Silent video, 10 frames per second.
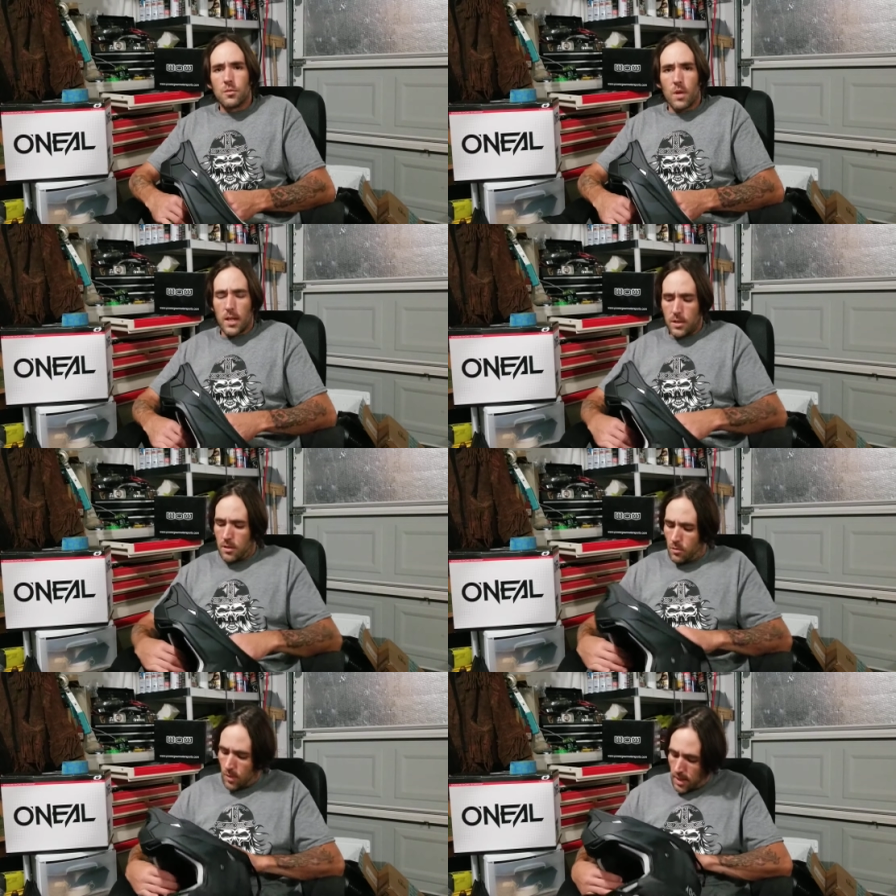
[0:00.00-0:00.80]
ride
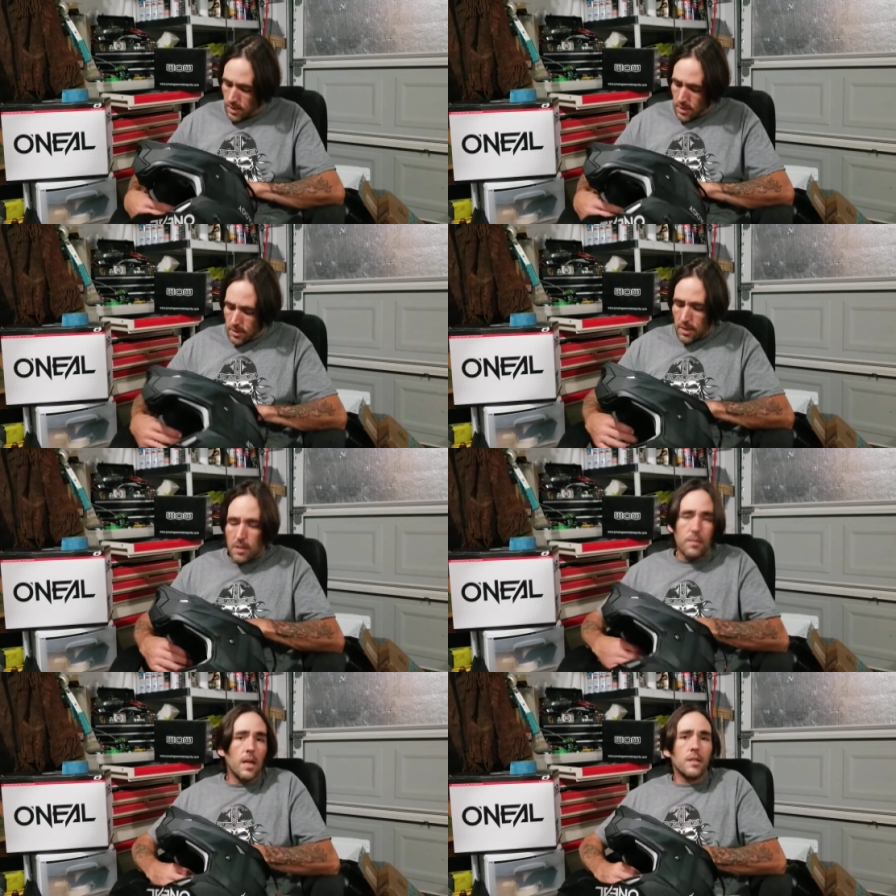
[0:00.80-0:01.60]
2 races, get
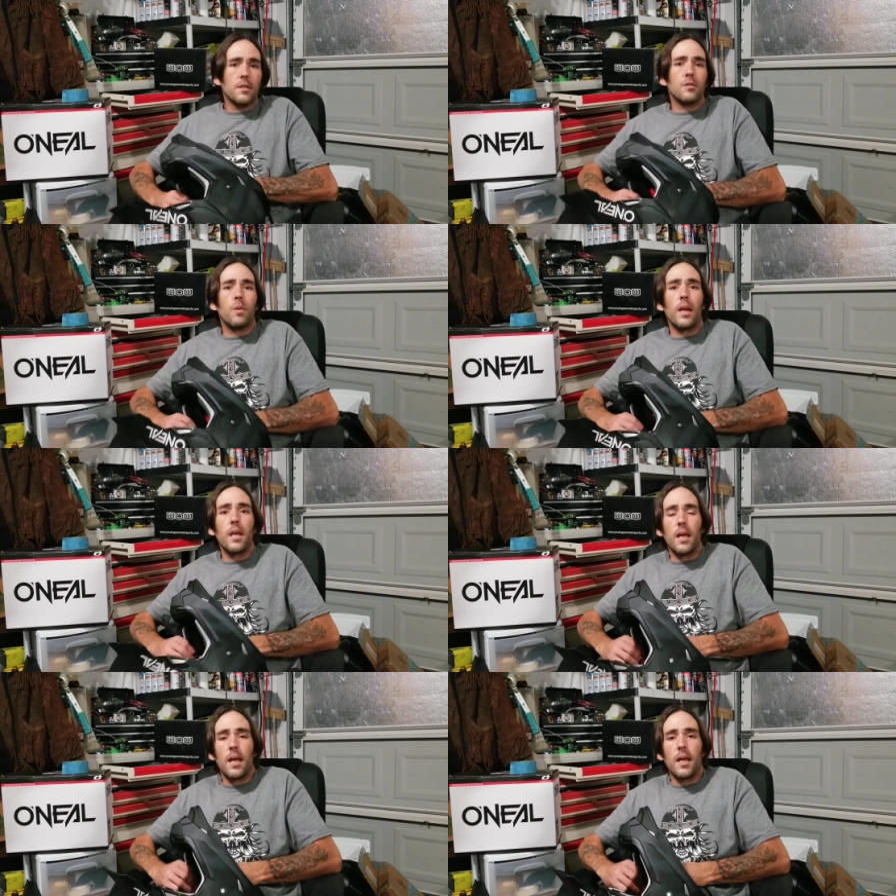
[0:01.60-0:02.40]
them nice and
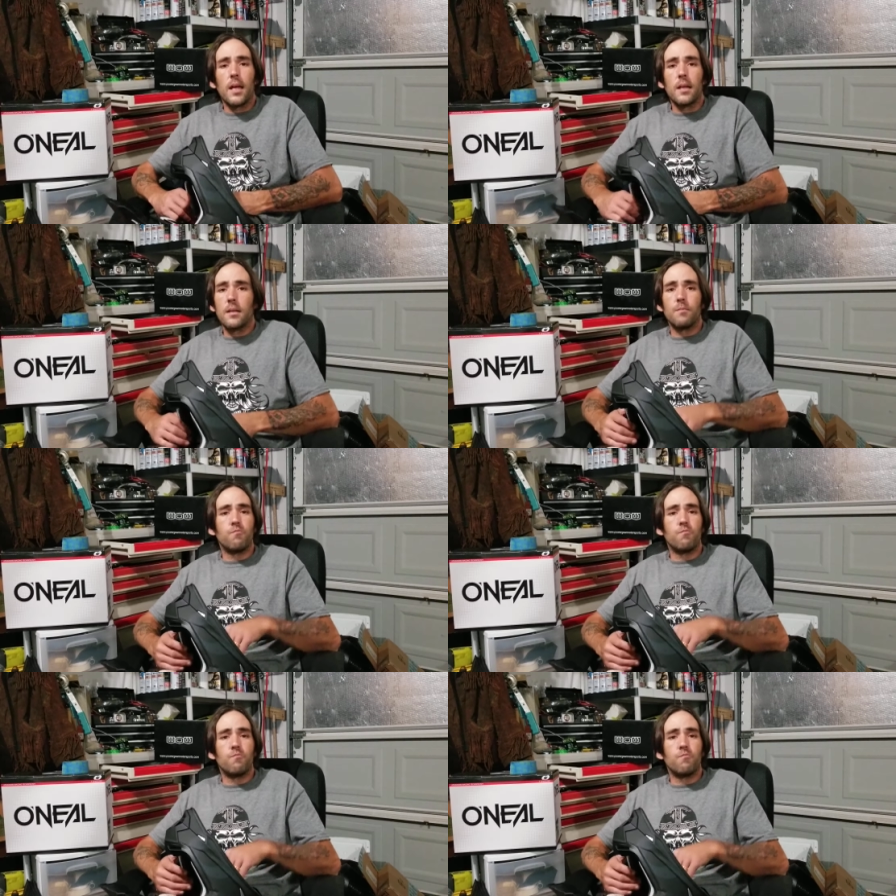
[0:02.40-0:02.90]
sweaty, and